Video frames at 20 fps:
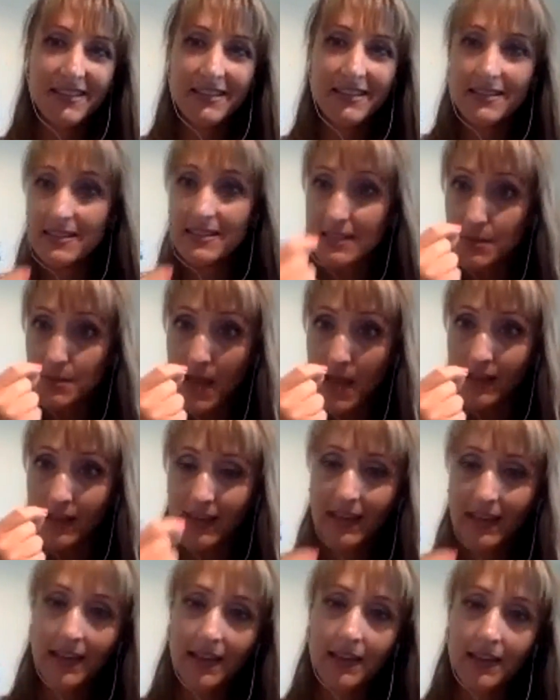
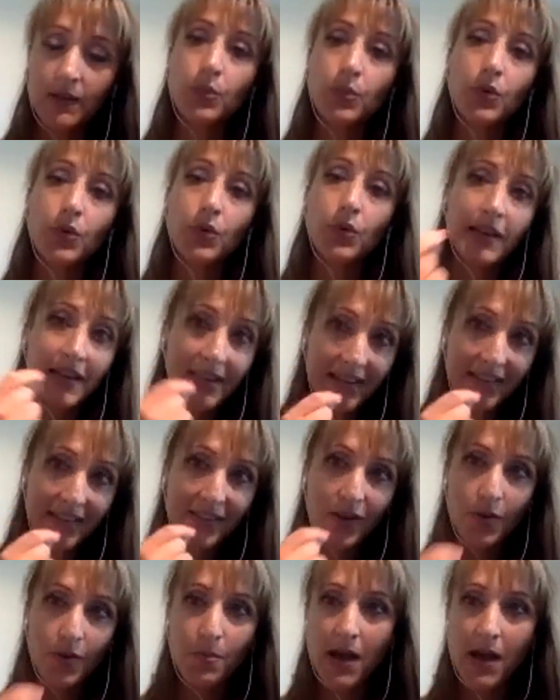smelling it, putting it in
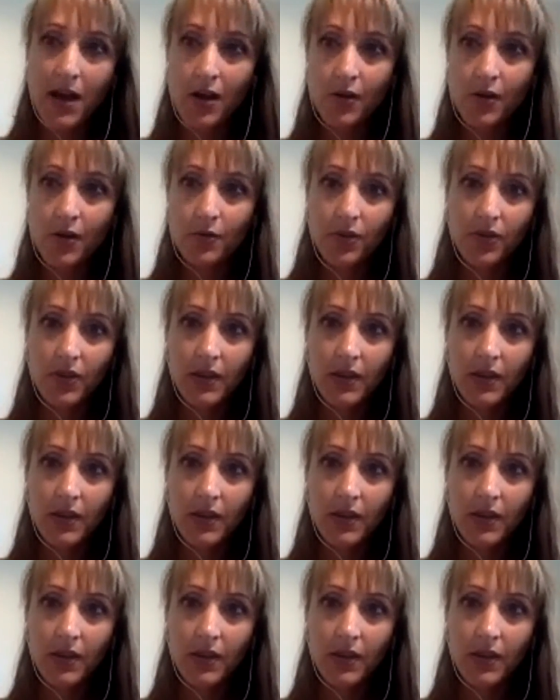their mouth,